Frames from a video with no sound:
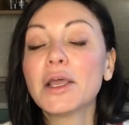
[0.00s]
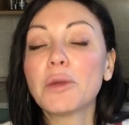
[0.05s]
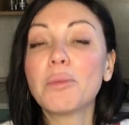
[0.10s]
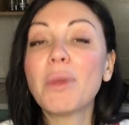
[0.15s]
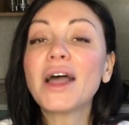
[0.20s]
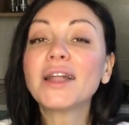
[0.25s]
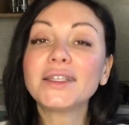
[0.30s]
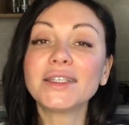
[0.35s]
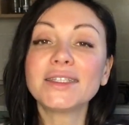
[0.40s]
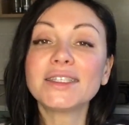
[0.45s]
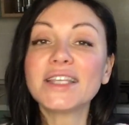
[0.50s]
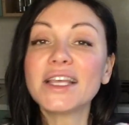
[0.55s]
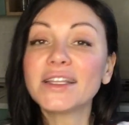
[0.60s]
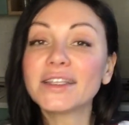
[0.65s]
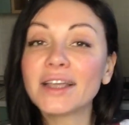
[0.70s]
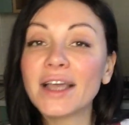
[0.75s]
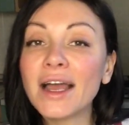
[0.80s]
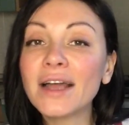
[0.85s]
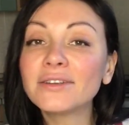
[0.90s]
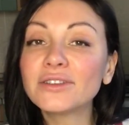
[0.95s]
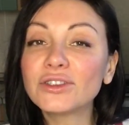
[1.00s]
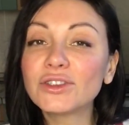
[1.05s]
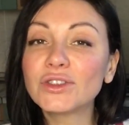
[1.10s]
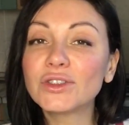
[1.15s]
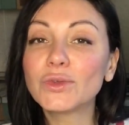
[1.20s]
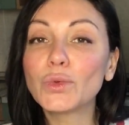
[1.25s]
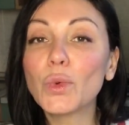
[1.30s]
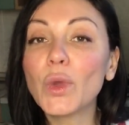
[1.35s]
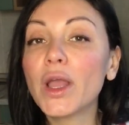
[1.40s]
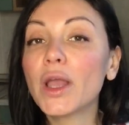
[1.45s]
But in that
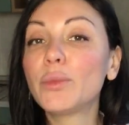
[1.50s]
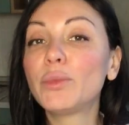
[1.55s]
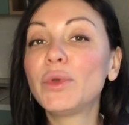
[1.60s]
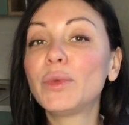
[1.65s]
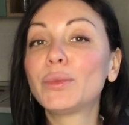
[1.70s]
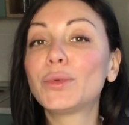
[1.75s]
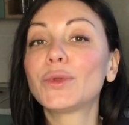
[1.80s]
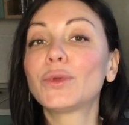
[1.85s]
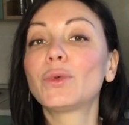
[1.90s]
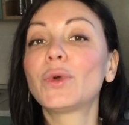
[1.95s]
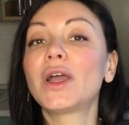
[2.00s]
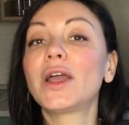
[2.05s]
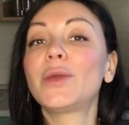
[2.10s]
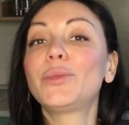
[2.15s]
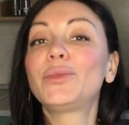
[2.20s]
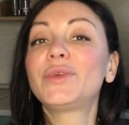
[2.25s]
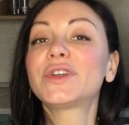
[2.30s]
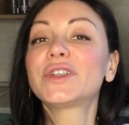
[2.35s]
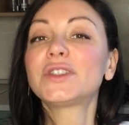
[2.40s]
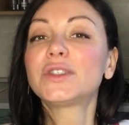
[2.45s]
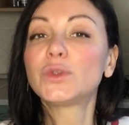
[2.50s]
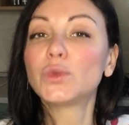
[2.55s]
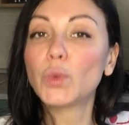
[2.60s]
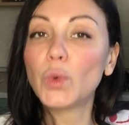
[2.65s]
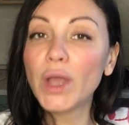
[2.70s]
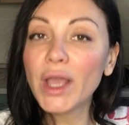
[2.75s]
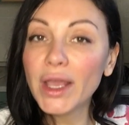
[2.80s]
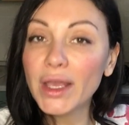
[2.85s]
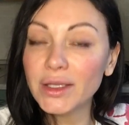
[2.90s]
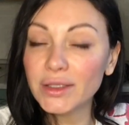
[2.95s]
countries where people were
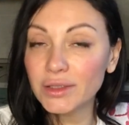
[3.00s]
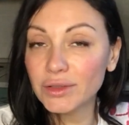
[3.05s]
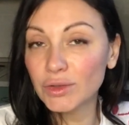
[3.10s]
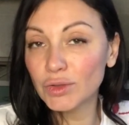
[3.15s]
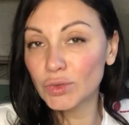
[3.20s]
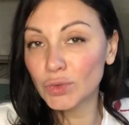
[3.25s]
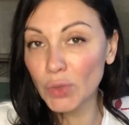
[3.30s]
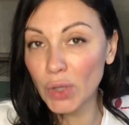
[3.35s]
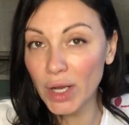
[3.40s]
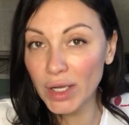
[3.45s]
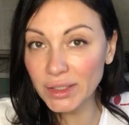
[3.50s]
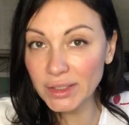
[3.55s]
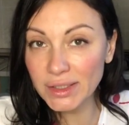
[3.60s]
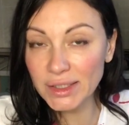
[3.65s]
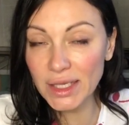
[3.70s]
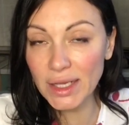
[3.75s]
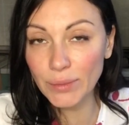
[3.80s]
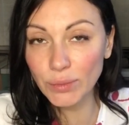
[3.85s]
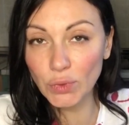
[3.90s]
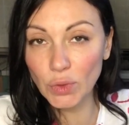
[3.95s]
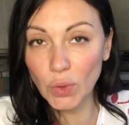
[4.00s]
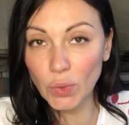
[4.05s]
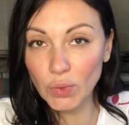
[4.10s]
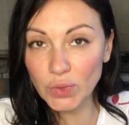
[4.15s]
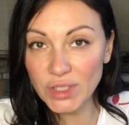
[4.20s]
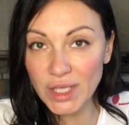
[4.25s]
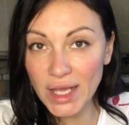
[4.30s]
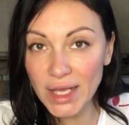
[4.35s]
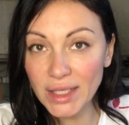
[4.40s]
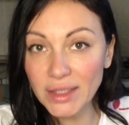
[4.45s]
persuaded to accept all
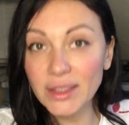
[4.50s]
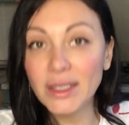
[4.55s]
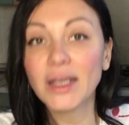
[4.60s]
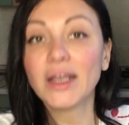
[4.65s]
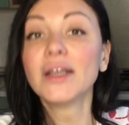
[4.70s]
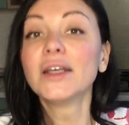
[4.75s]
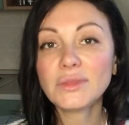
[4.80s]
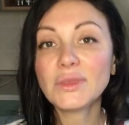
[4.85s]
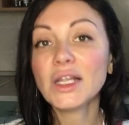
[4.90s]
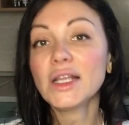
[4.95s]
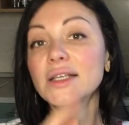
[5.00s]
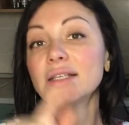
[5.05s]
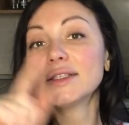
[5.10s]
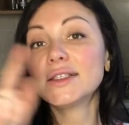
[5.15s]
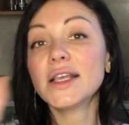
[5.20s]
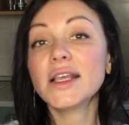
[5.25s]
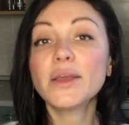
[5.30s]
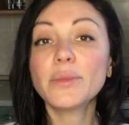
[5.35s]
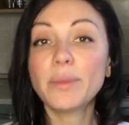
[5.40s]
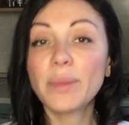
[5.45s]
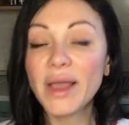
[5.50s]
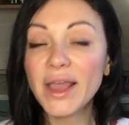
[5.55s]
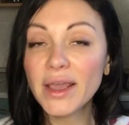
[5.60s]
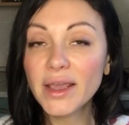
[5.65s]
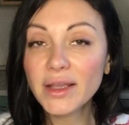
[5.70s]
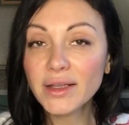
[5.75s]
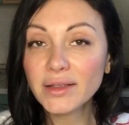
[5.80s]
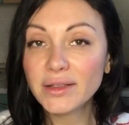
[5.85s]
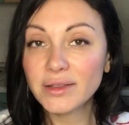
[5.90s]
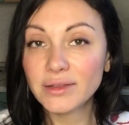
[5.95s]
that, they
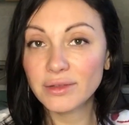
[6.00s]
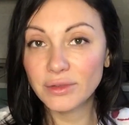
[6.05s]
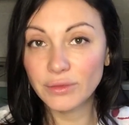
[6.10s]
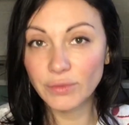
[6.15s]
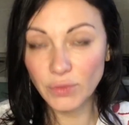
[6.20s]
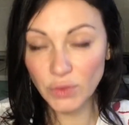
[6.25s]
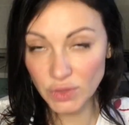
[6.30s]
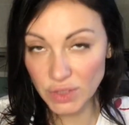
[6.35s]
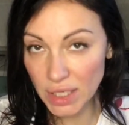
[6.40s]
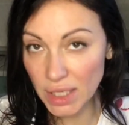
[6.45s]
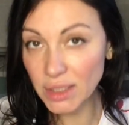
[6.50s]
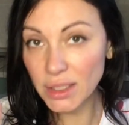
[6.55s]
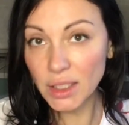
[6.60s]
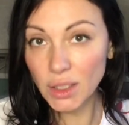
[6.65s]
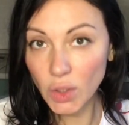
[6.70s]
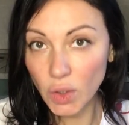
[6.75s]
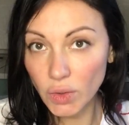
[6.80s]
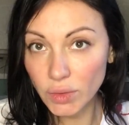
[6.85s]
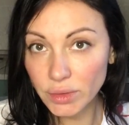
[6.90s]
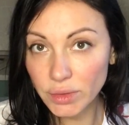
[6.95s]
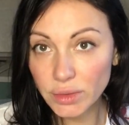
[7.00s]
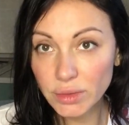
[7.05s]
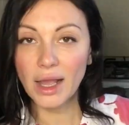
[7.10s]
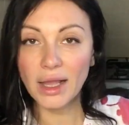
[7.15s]
paid for that a lot.